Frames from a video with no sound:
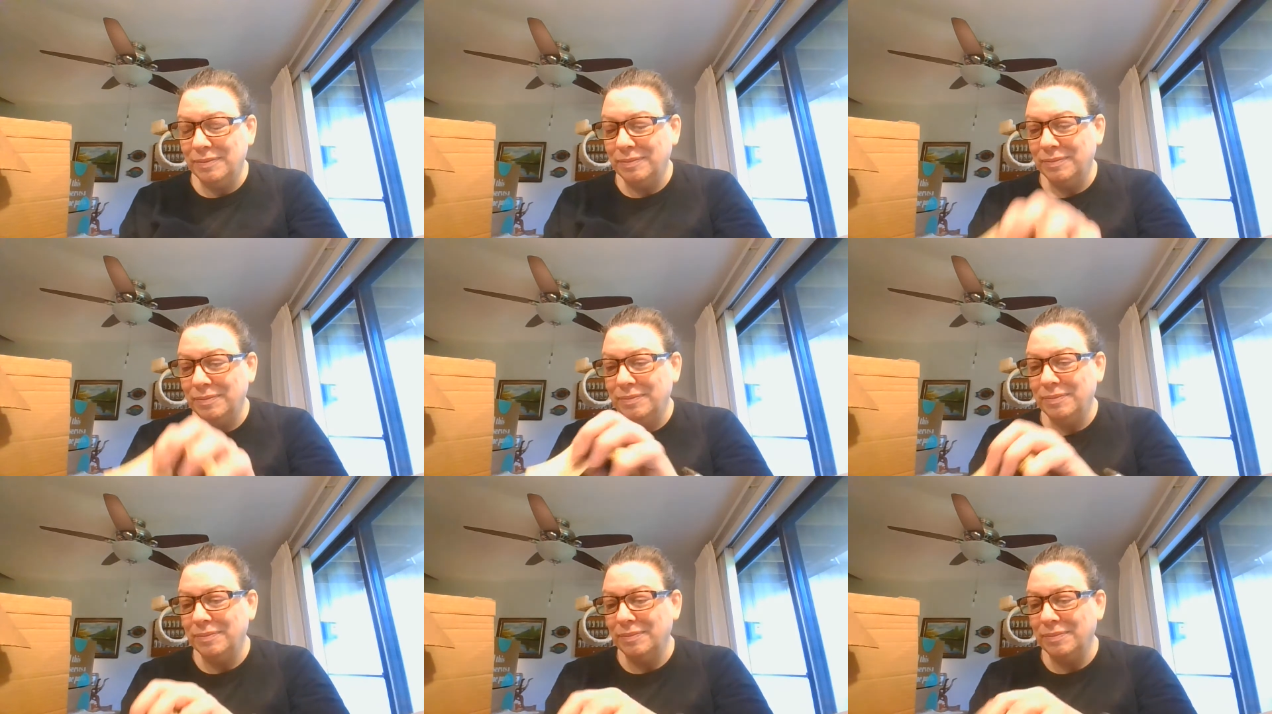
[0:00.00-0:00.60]

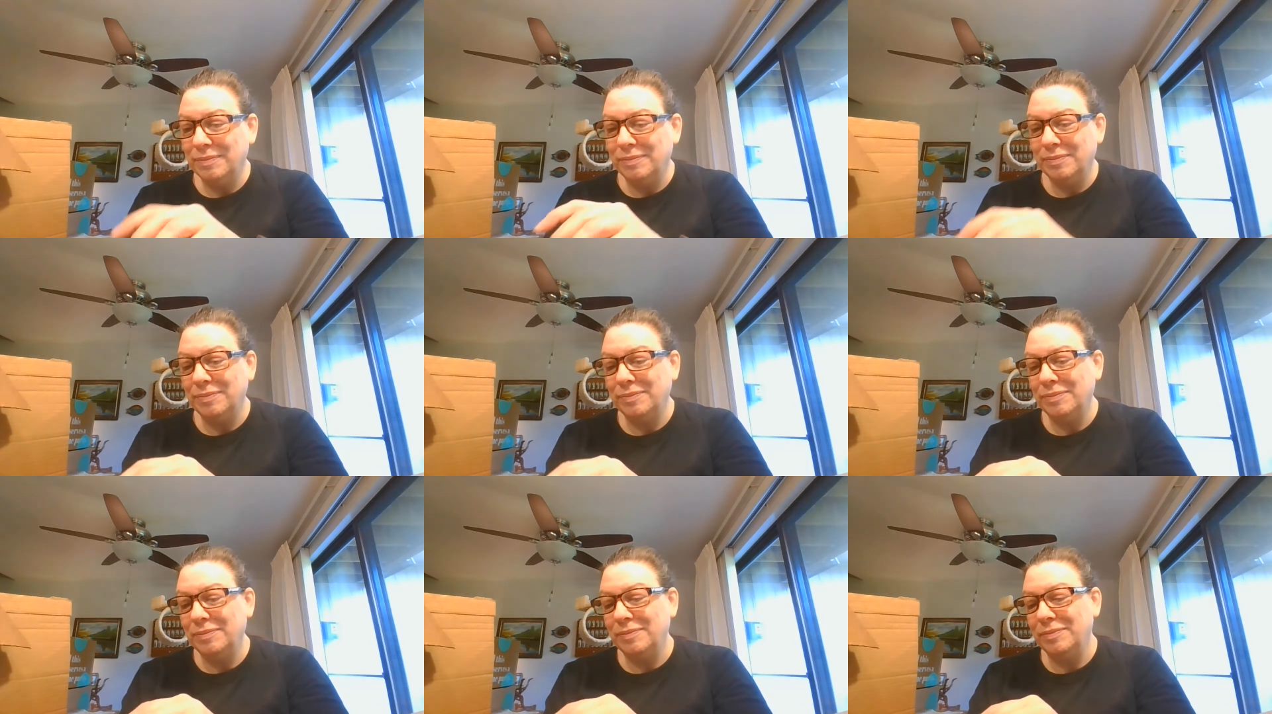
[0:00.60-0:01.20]

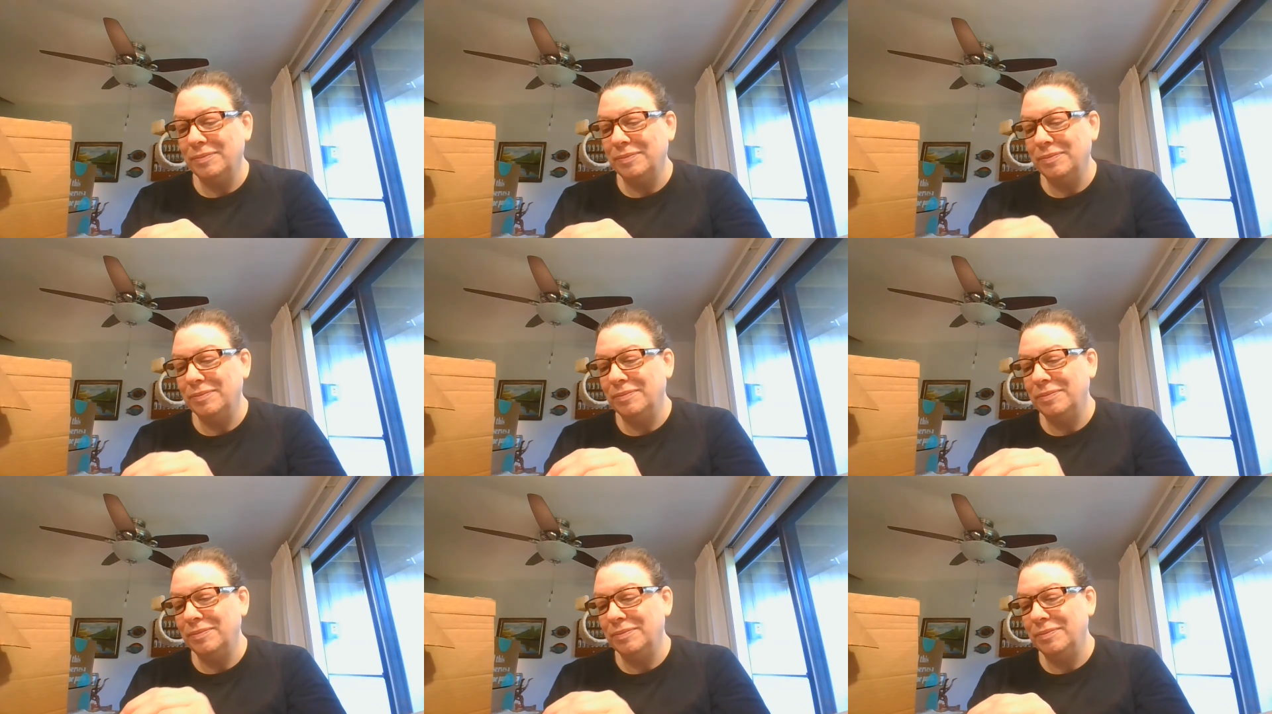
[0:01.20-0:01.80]

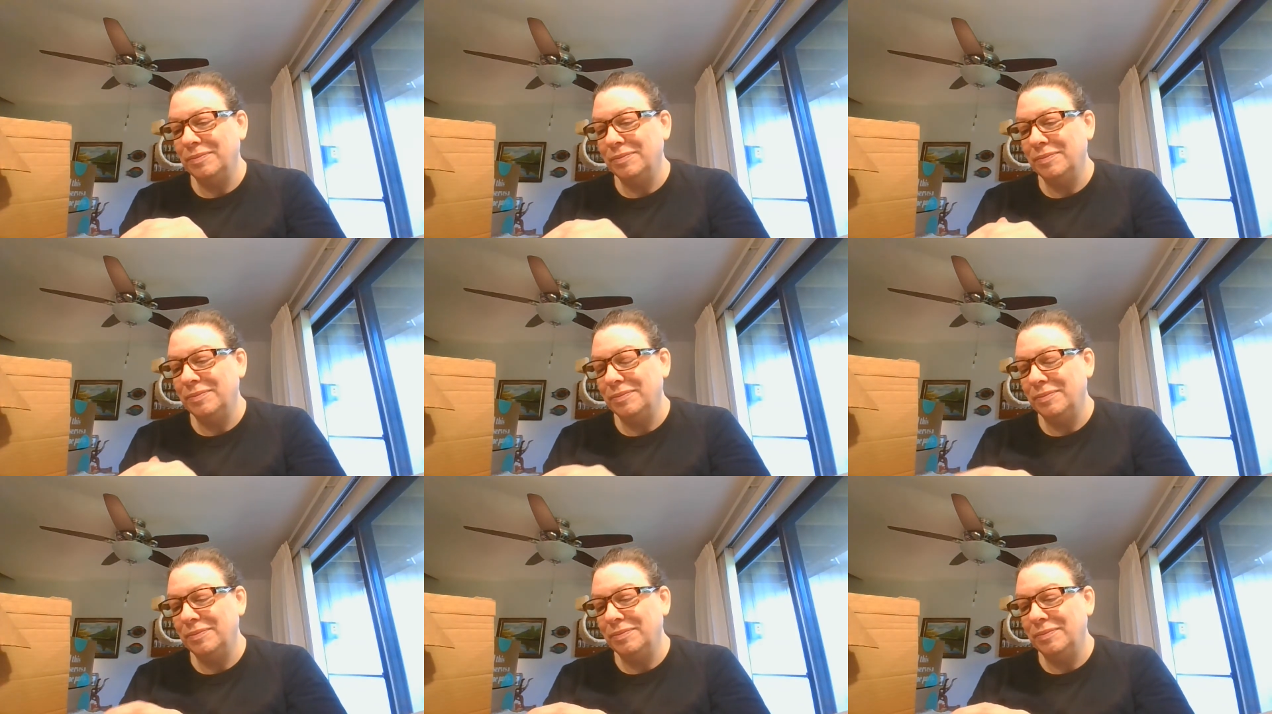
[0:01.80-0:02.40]

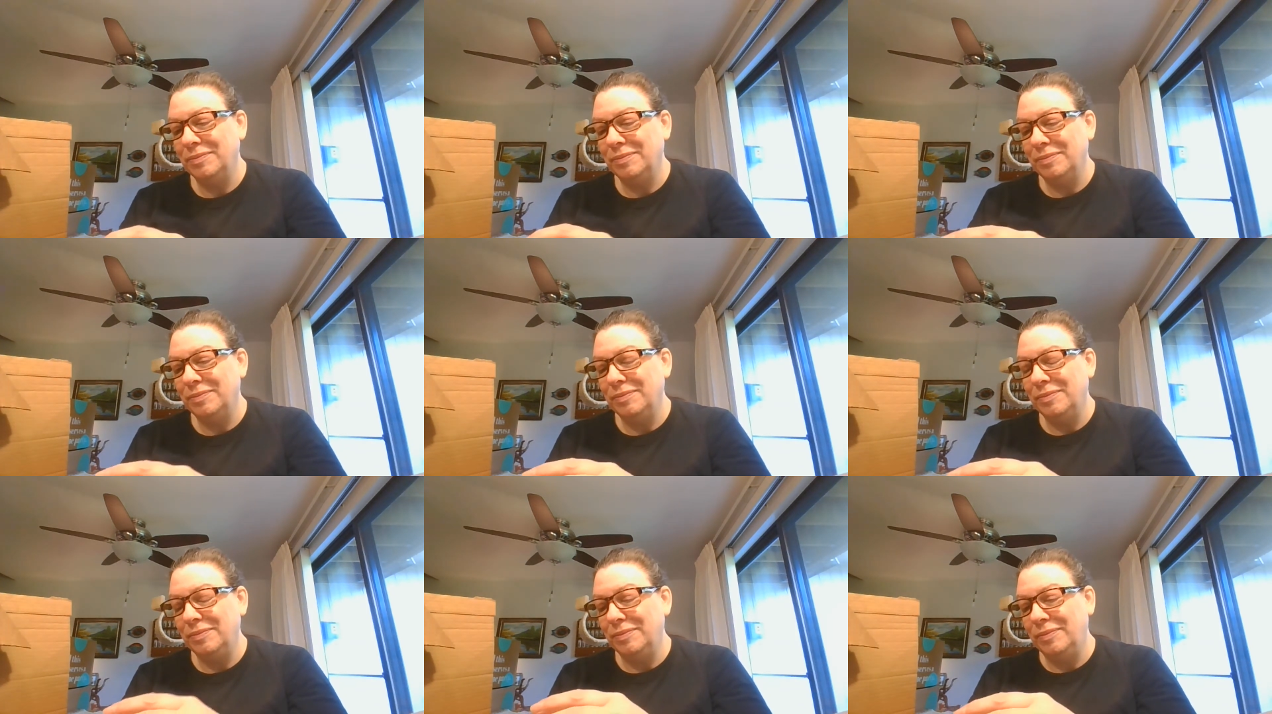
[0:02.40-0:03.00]

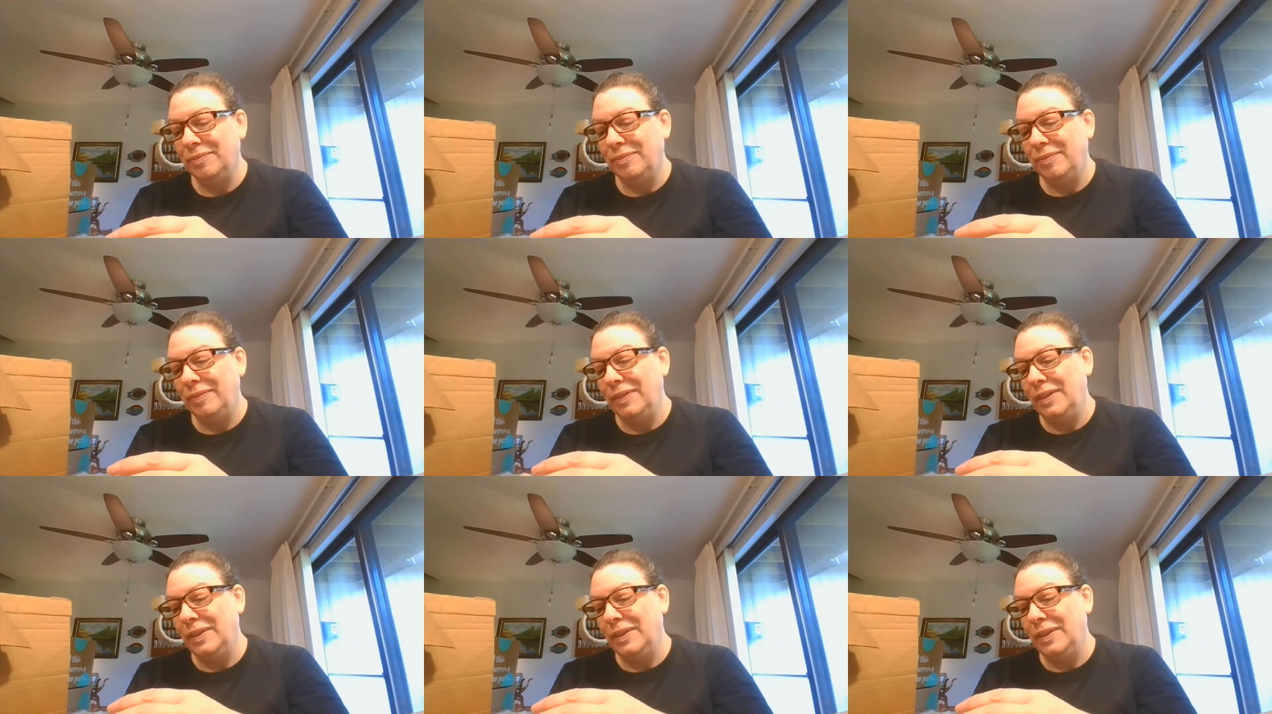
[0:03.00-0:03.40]
[no speech]